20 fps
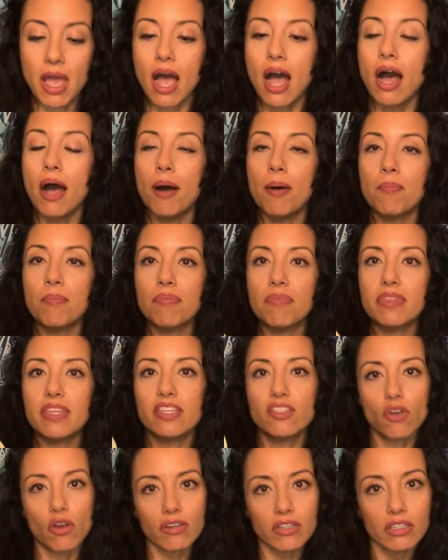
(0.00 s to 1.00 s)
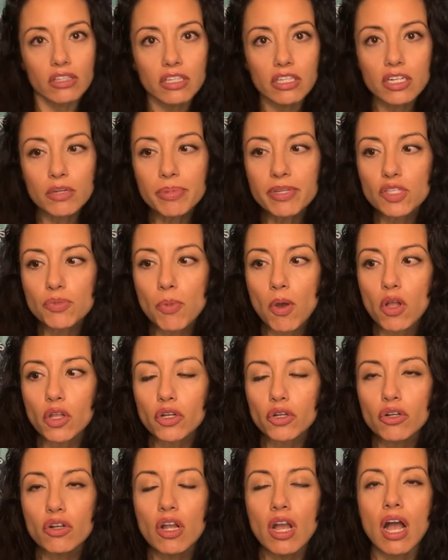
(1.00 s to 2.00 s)
Um, these are a little bit
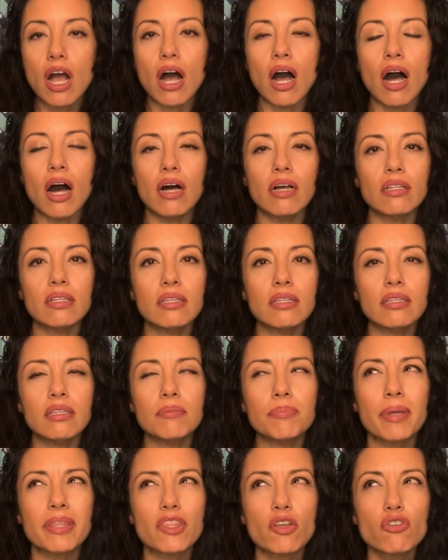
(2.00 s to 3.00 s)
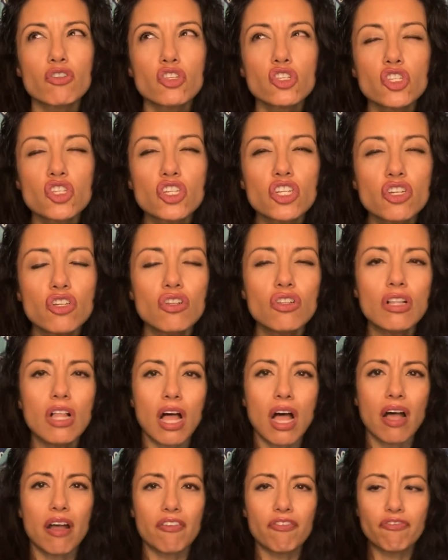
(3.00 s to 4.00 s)
smaller, uh, but they're
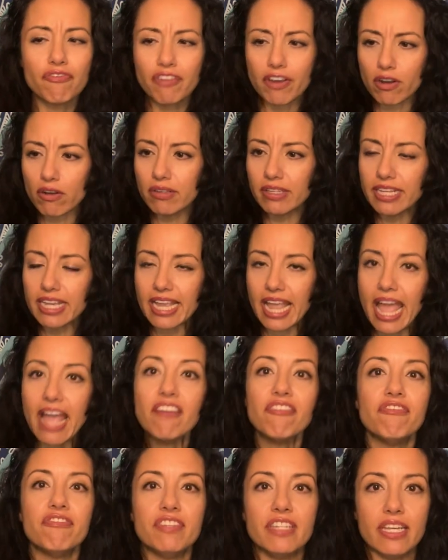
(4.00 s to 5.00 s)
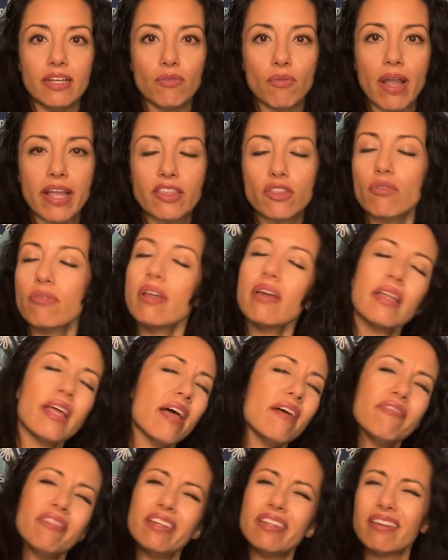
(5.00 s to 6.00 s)
still fairly hefty, right? They're not
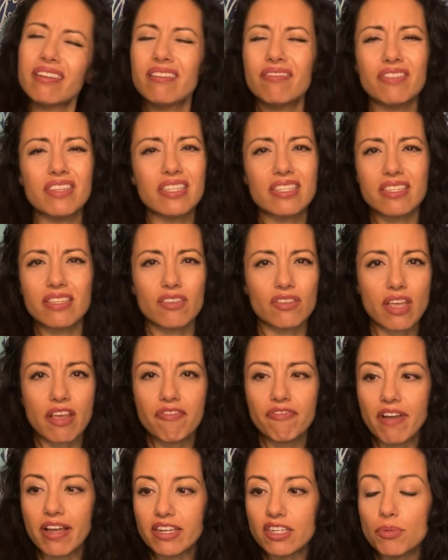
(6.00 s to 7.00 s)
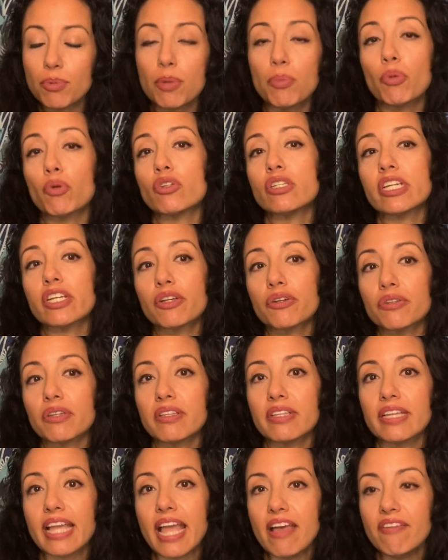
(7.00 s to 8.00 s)
heavy. None of these zills I find to be
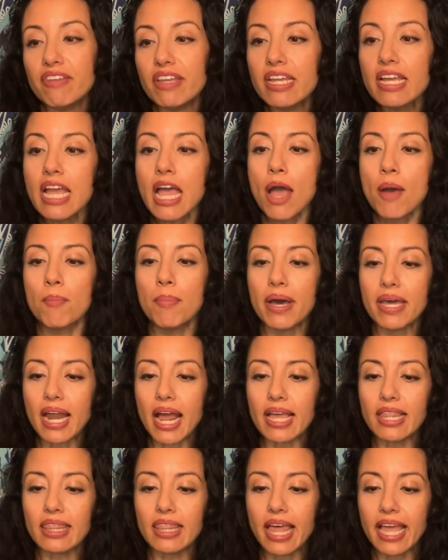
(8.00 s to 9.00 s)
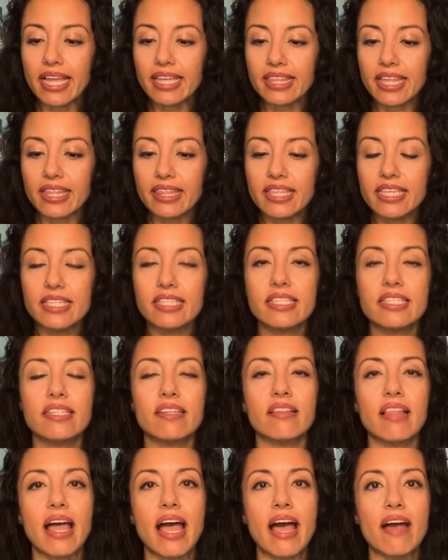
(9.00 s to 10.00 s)
particularly heavy, but I like that these
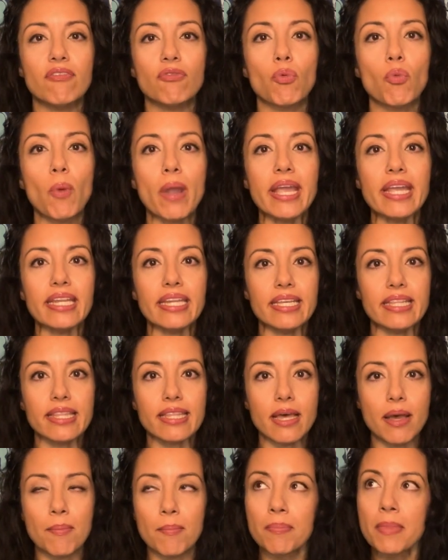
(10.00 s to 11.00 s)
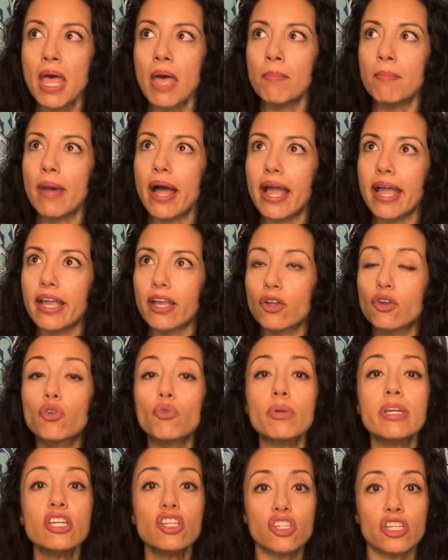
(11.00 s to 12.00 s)
still have weight in them. My
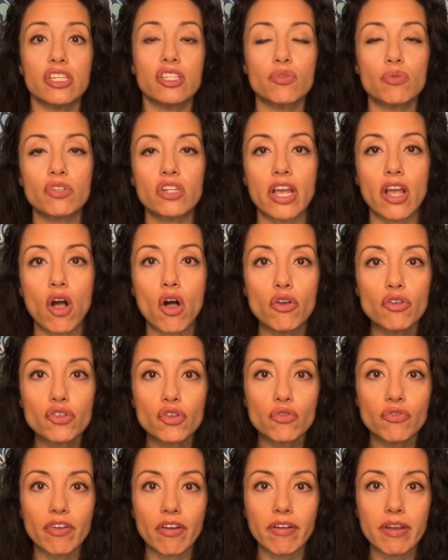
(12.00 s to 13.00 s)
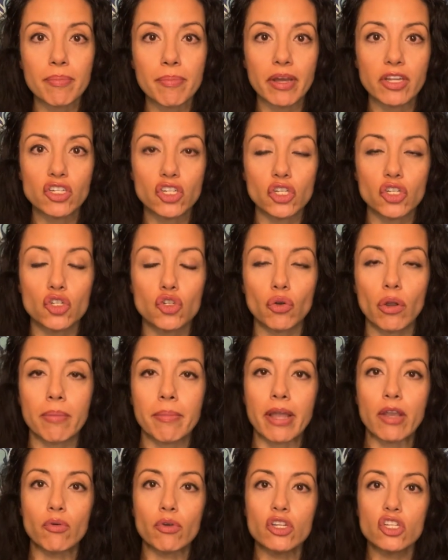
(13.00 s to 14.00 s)
Grecians, which I also very much enjoy,
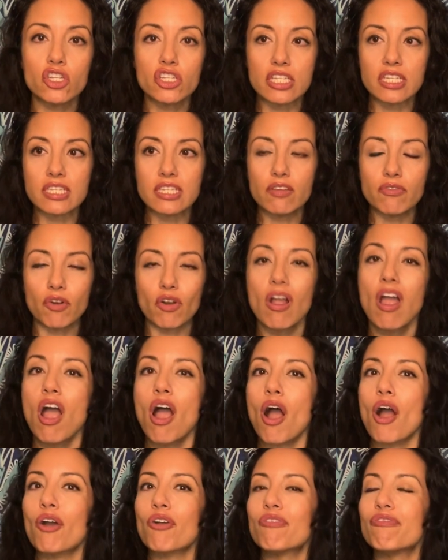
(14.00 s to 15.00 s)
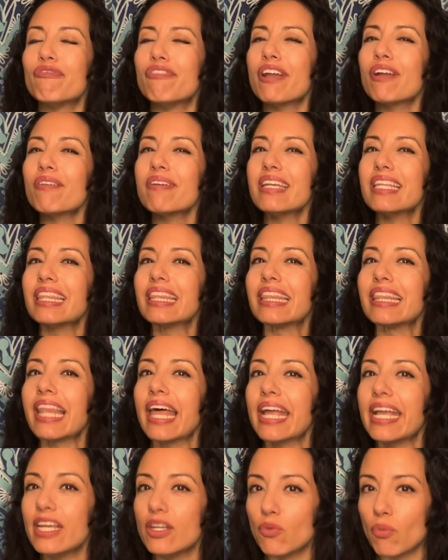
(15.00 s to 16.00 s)
my Grecians in silver are very
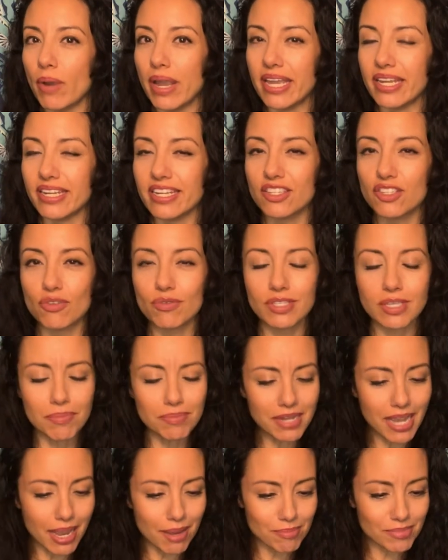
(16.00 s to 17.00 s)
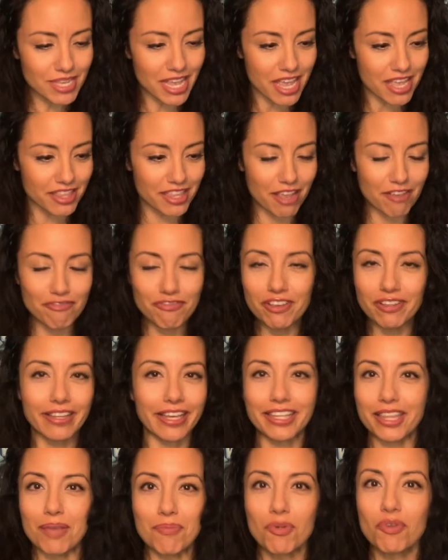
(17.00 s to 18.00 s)
lightweight. And so sometimes they feel
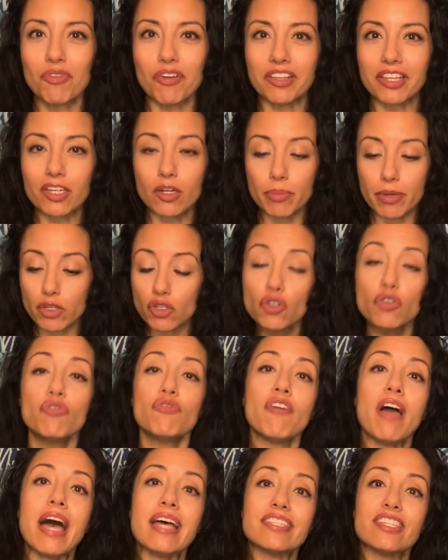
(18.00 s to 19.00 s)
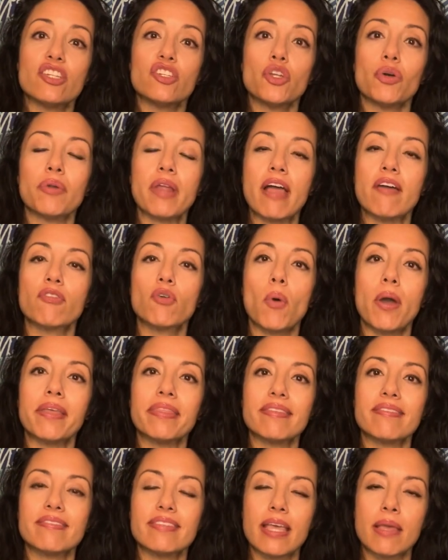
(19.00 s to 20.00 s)
like they move a little bit too fast and don't have quite
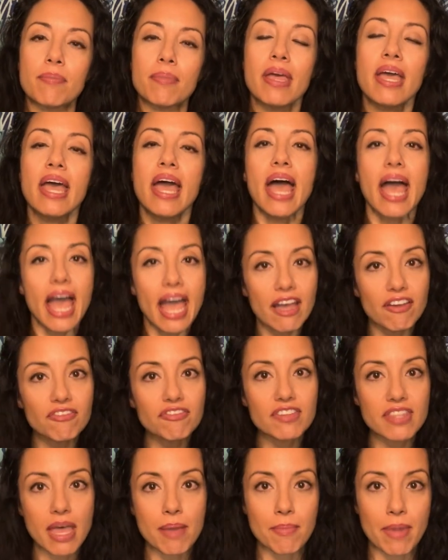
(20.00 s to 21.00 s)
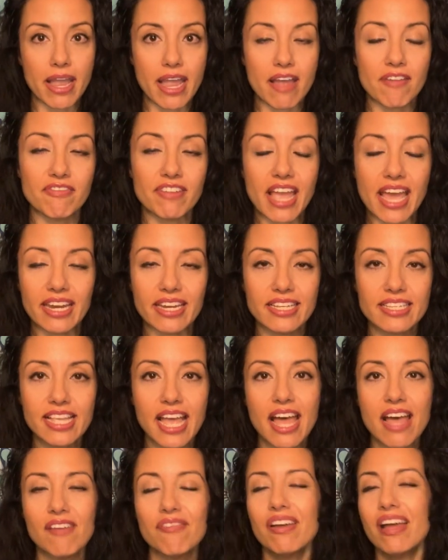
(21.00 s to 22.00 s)
the same heft that my Afghanis
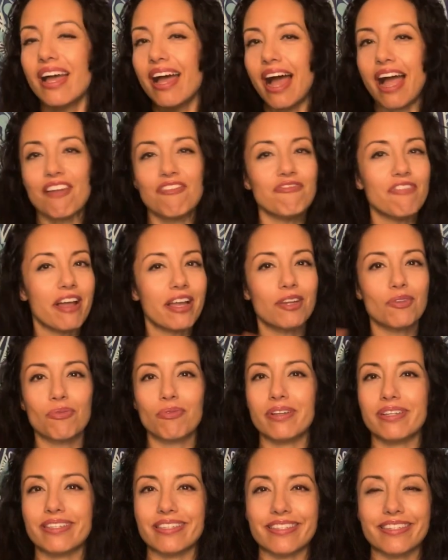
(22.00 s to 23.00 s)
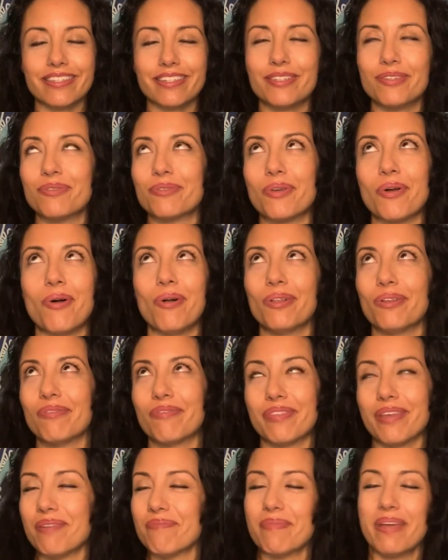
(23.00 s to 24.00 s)
have. I find reasons to use all of
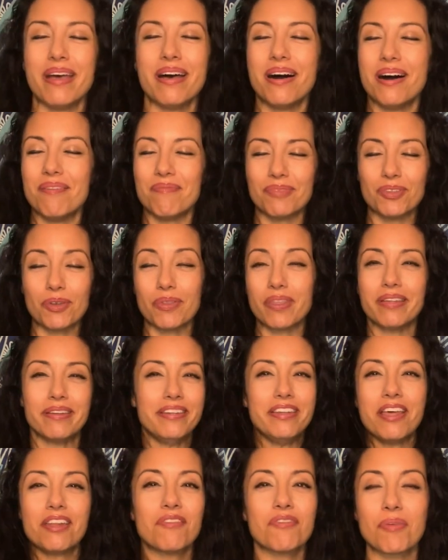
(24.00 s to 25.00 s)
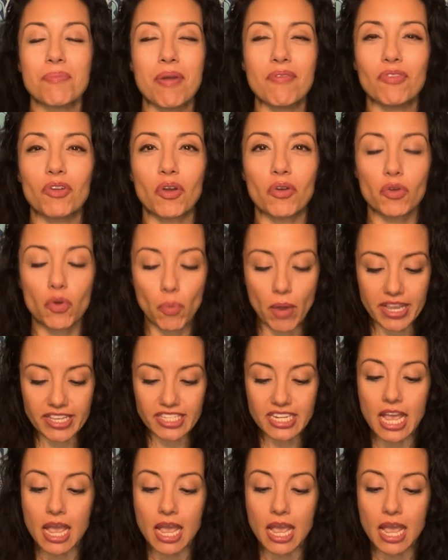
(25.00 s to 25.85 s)
them. Um, so then none of them ever go to waste.